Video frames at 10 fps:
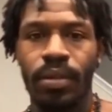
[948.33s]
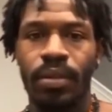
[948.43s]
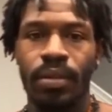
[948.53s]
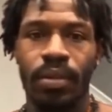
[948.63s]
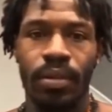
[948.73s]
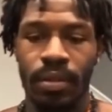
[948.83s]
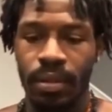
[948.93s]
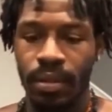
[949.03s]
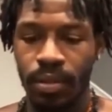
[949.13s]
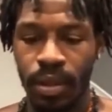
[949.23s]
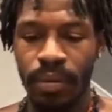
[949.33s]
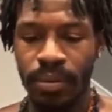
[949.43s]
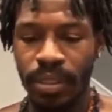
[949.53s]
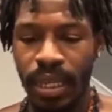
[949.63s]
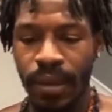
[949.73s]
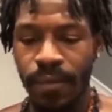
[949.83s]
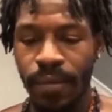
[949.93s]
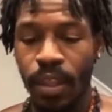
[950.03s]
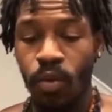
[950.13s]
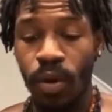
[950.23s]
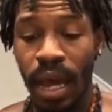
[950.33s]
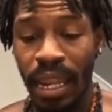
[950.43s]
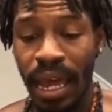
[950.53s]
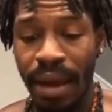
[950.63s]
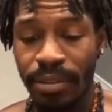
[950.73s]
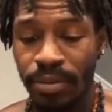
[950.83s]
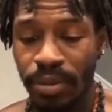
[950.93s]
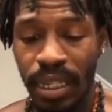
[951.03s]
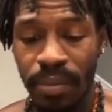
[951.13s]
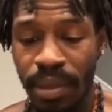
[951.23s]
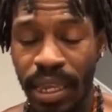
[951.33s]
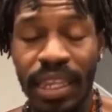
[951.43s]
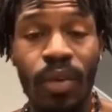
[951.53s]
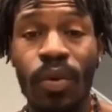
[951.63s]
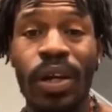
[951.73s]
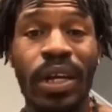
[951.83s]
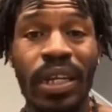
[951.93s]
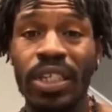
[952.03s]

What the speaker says: You get what I'm saying? When Allen Iverson was in the NBA, he didn't wear any suits.